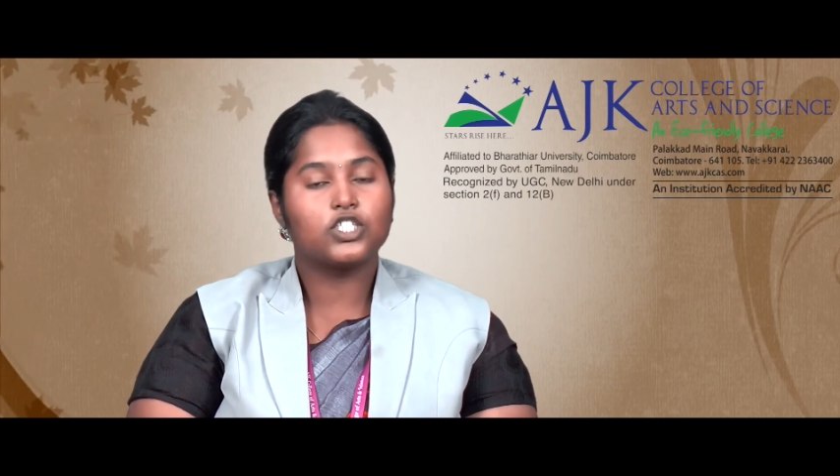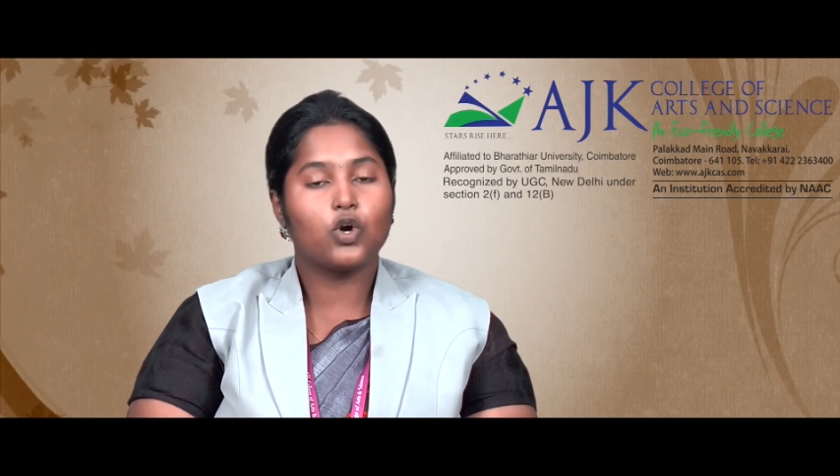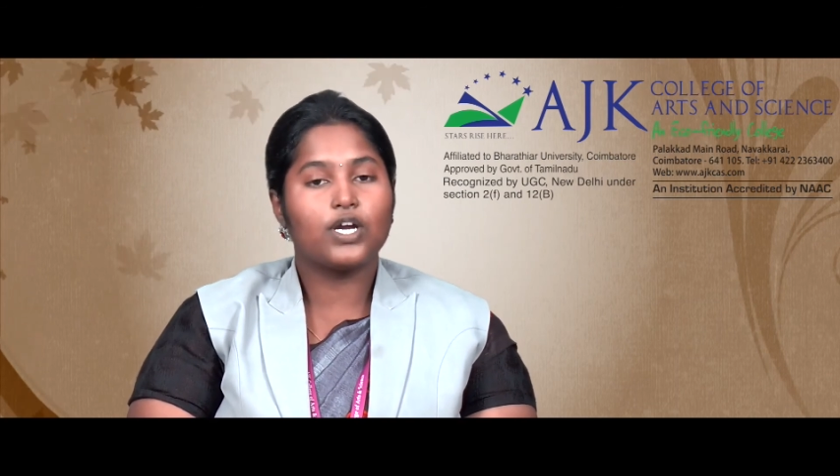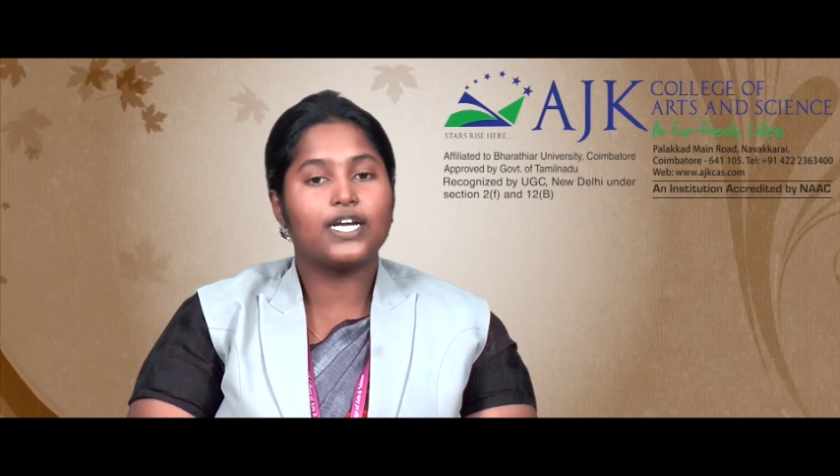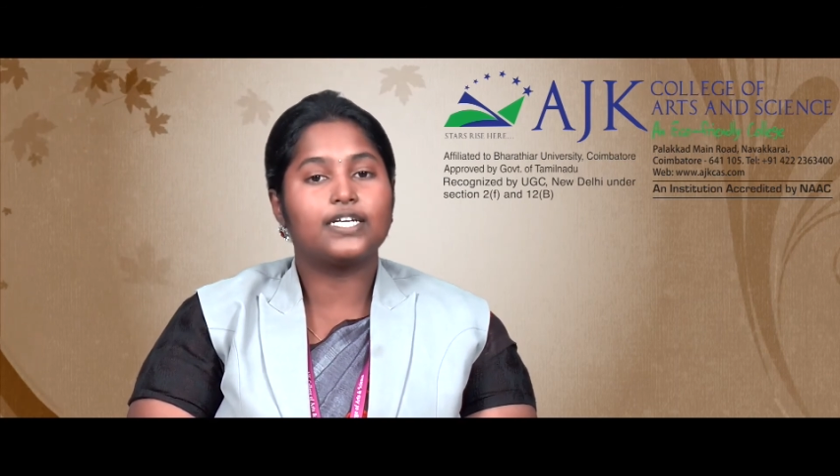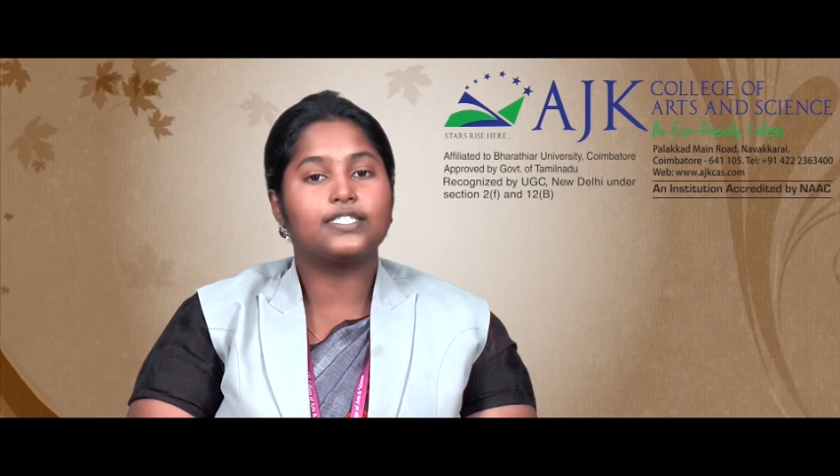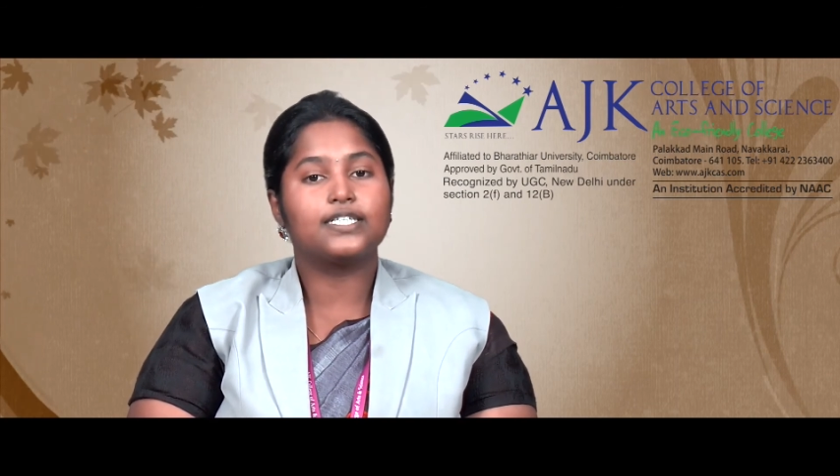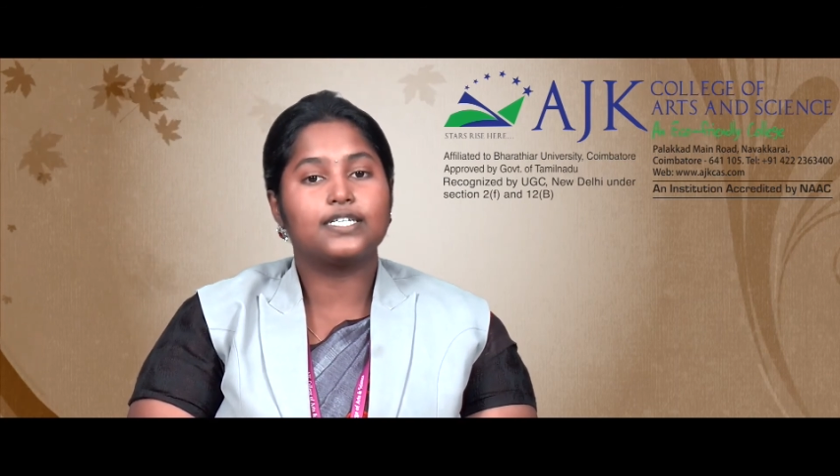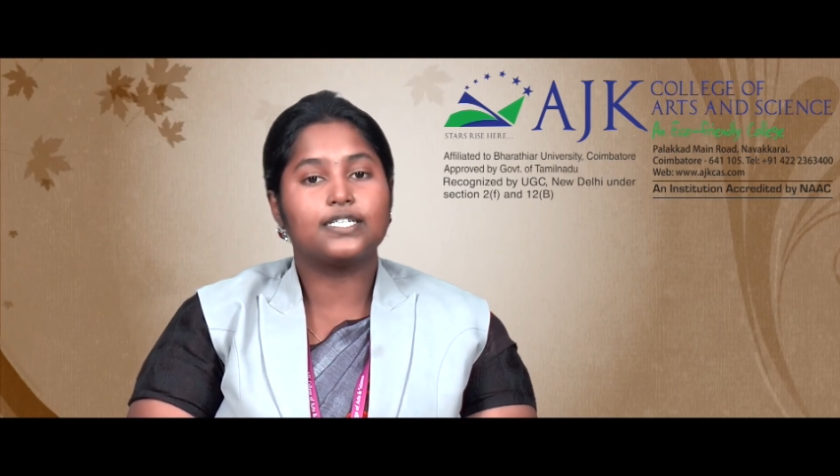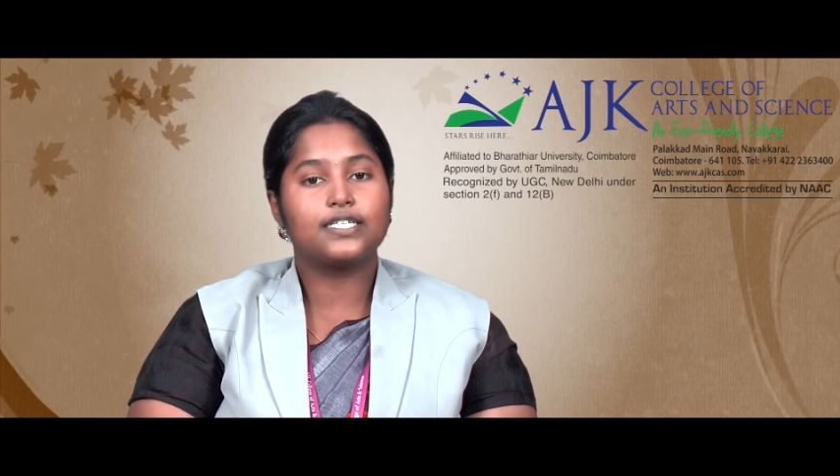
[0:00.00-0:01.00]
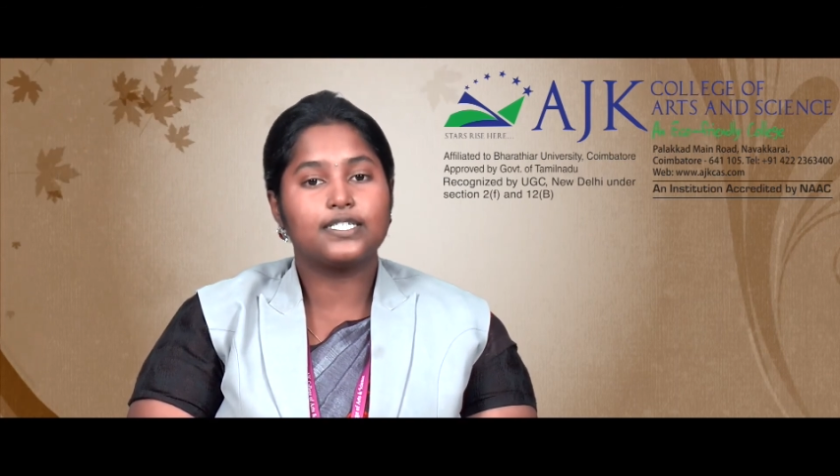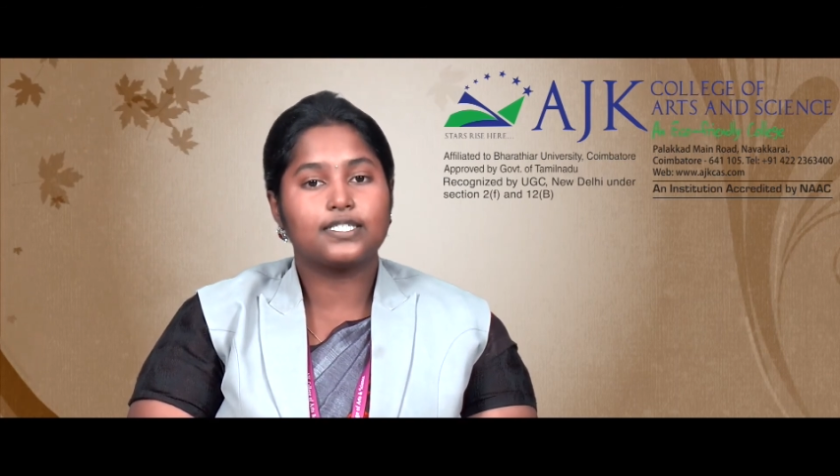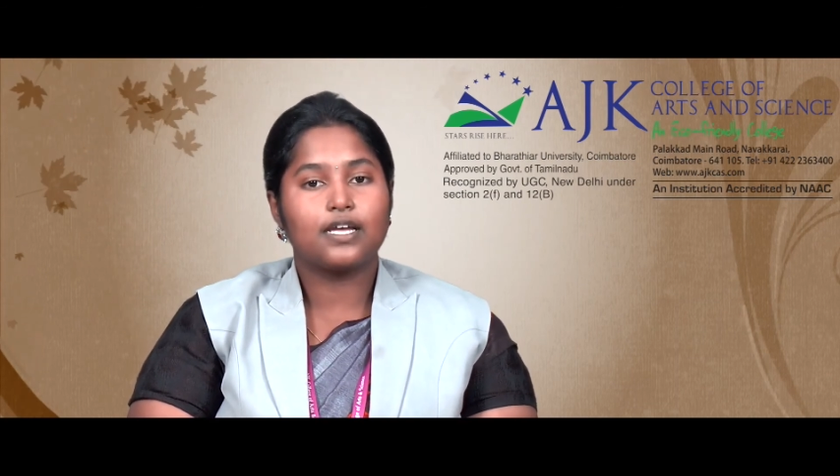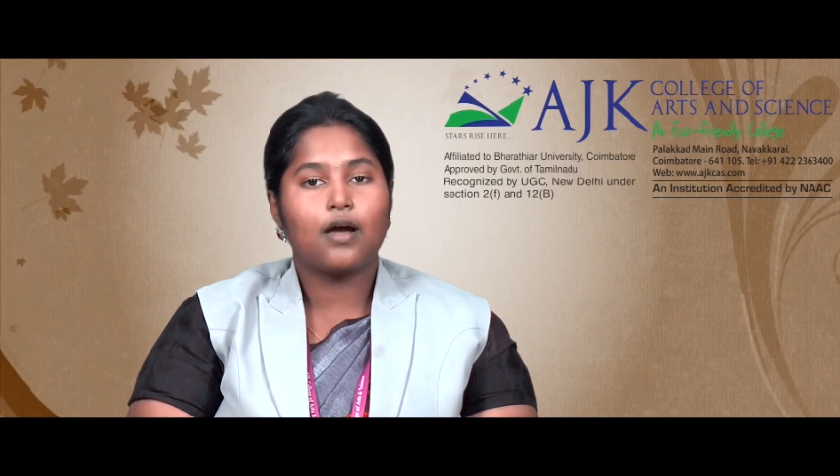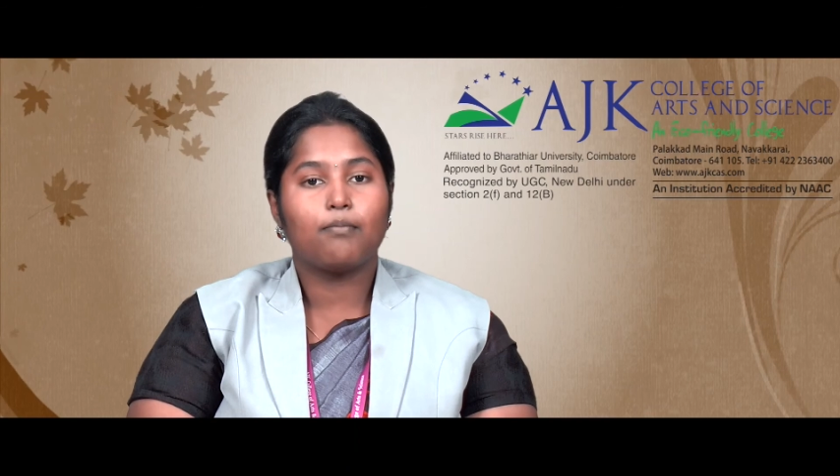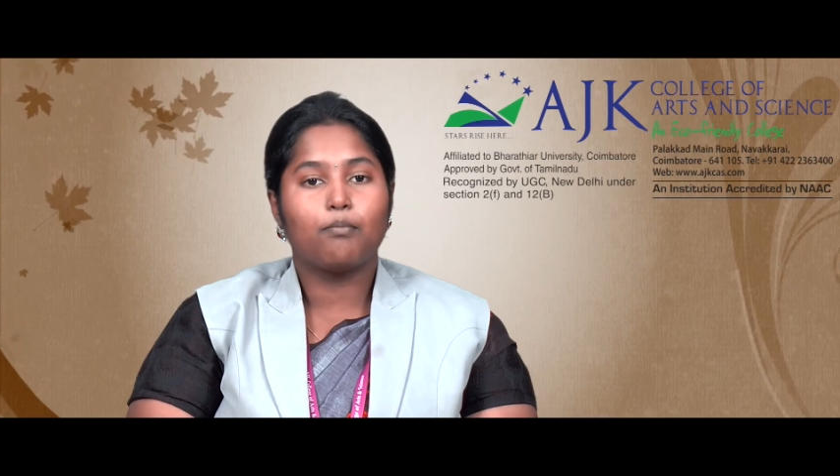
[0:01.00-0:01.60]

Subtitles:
So it is